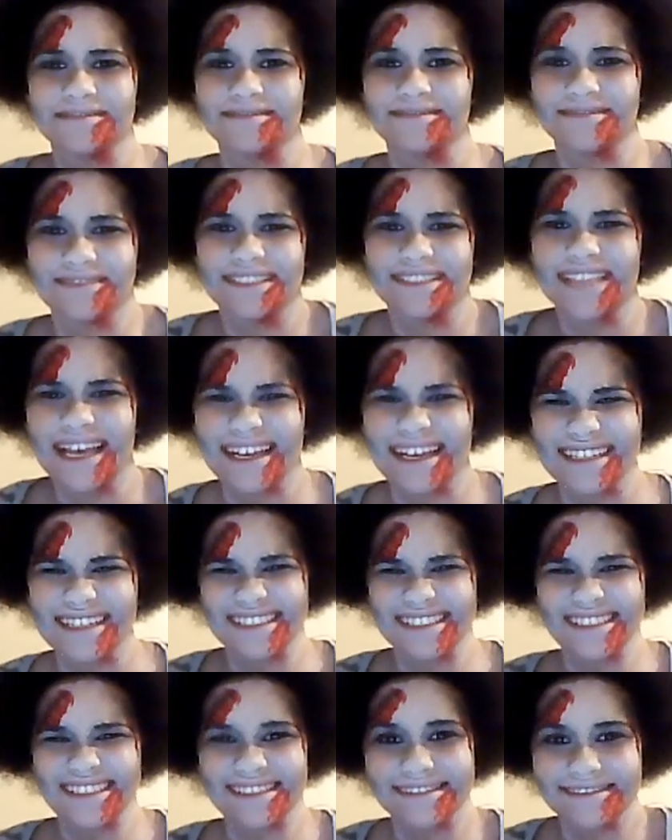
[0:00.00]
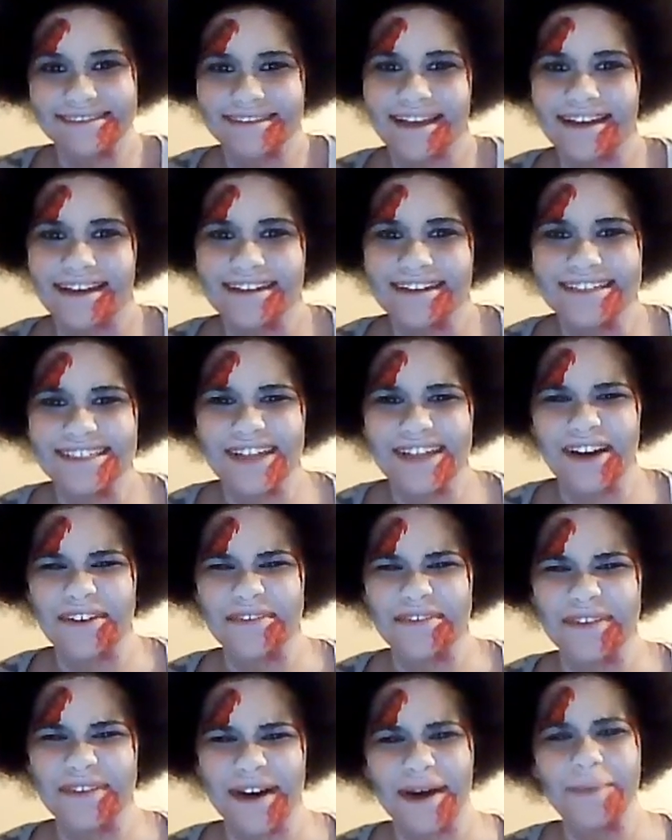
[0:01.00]
sex and stuff.
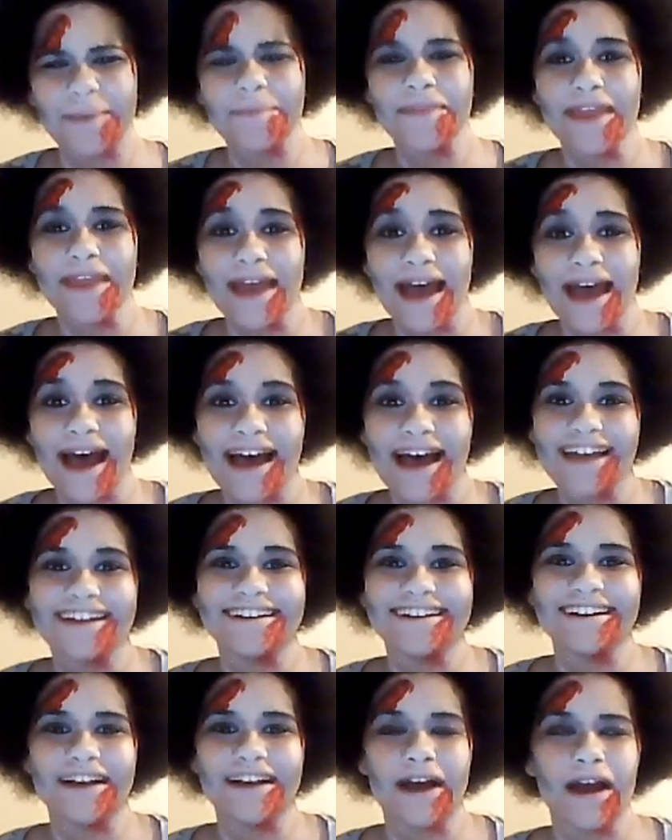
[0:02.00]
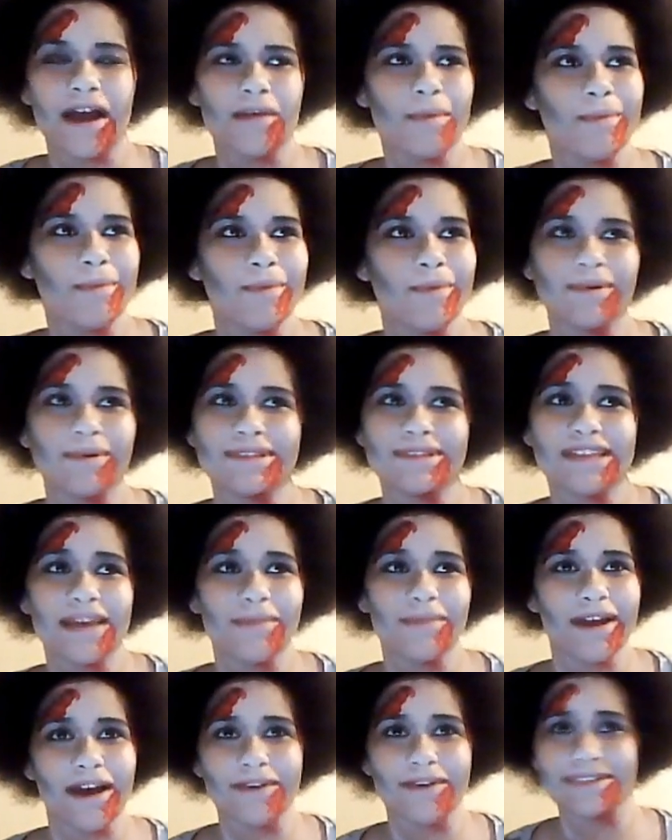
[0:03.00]
And you know, I remember one
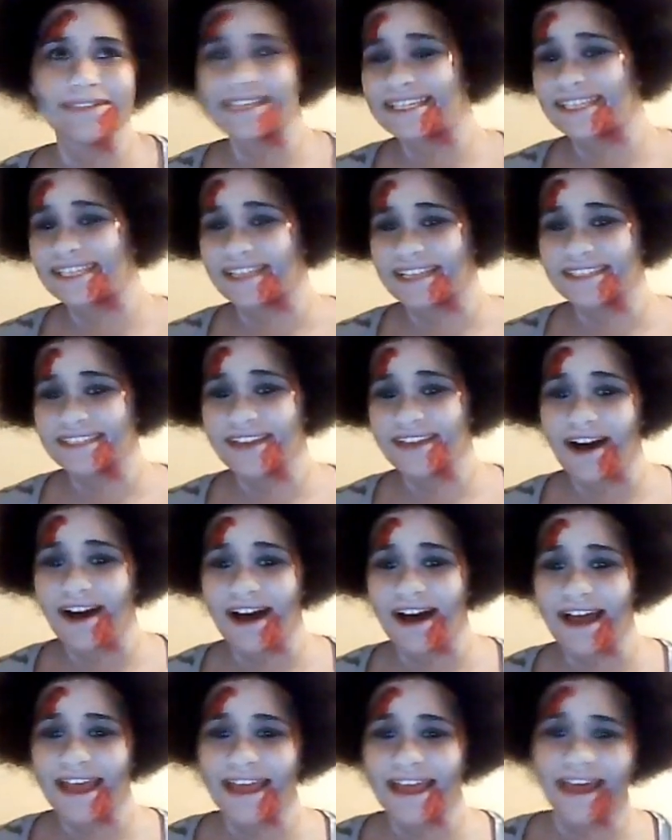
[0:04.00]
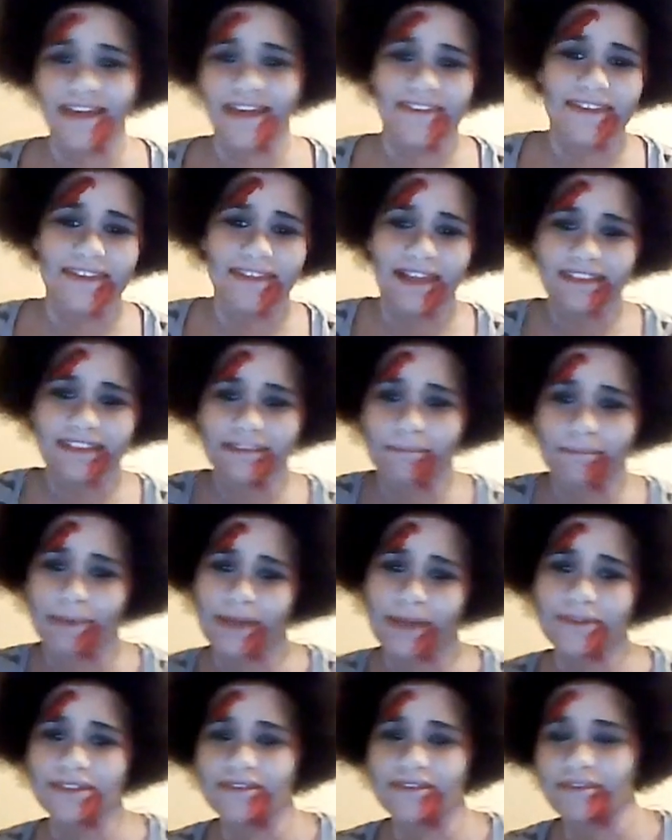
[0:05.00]
time like I was kissing this guy, and then like some
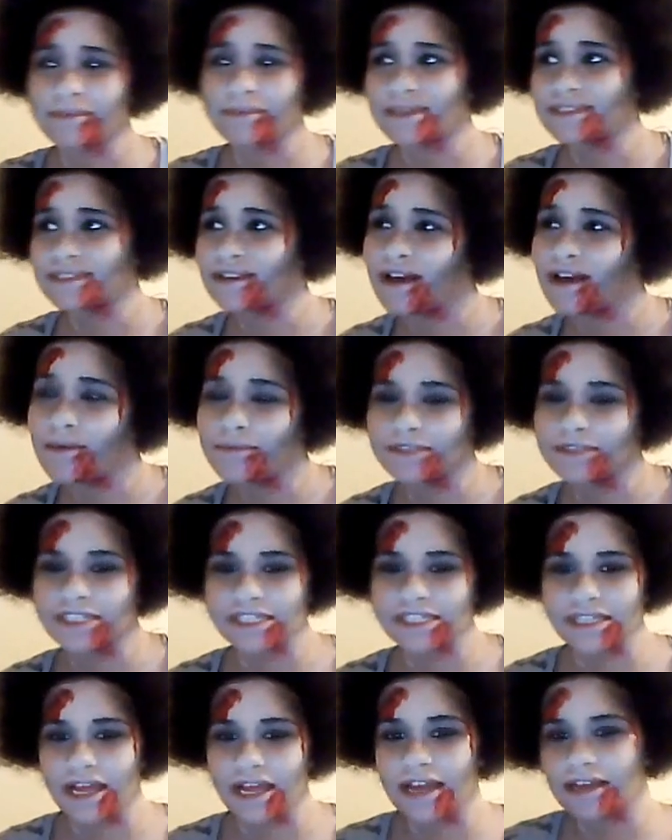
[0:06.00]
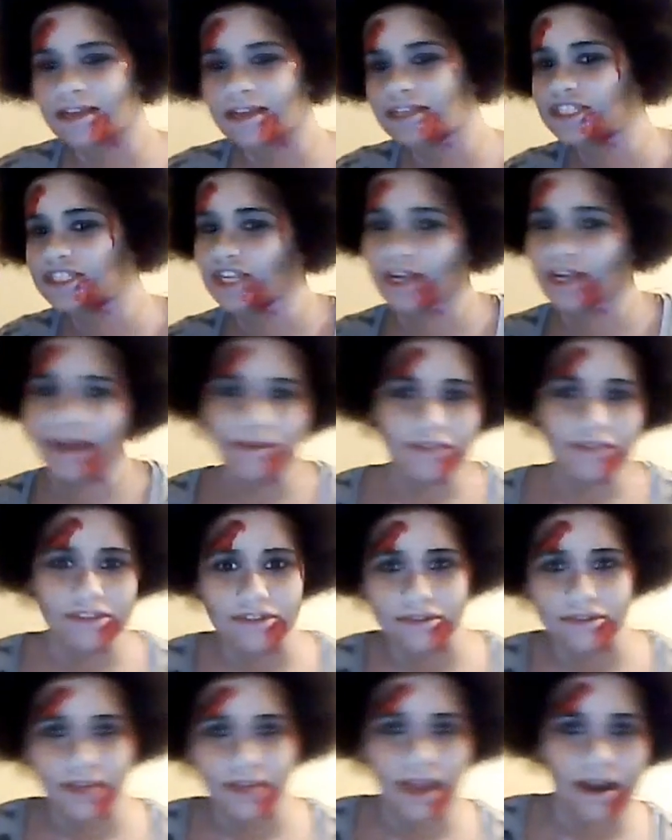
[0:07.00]
bouncer from this club was just like, is she allowed to
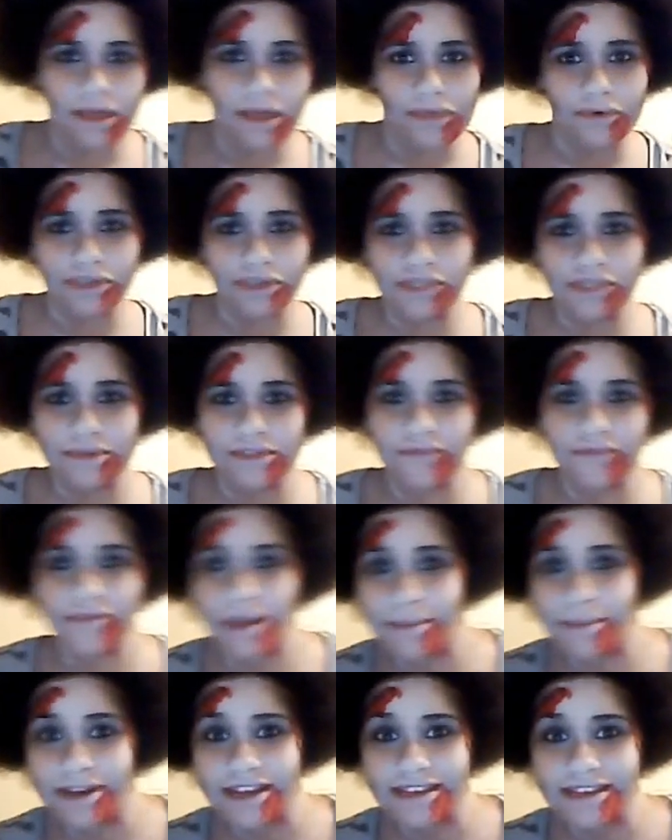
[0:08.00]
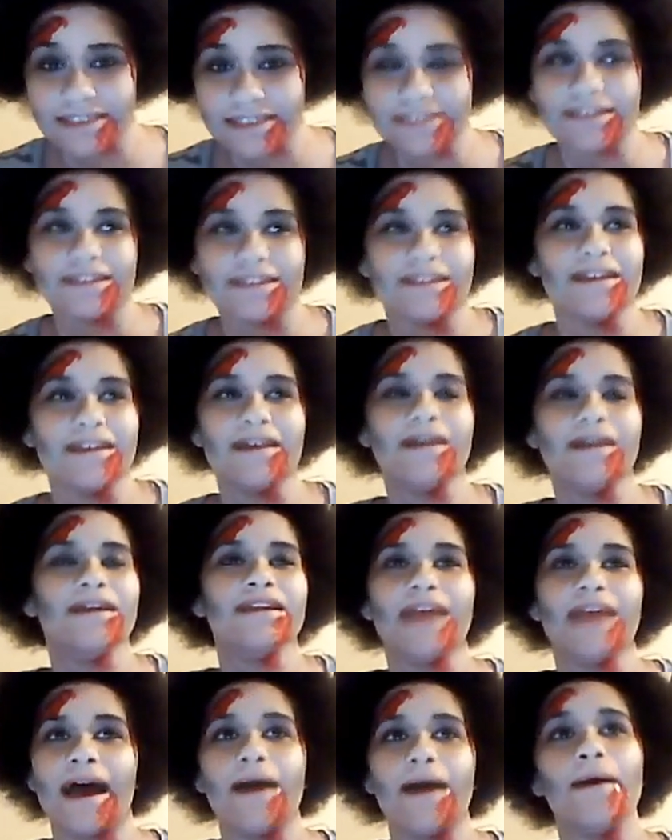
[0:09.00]
do that? I thought she was a feminist, and
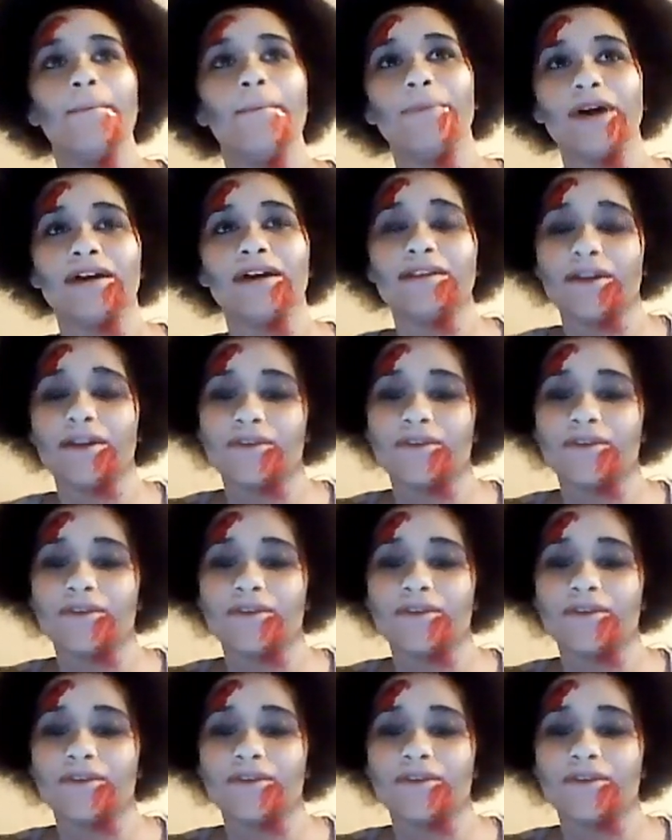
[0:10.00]
yeah, but no,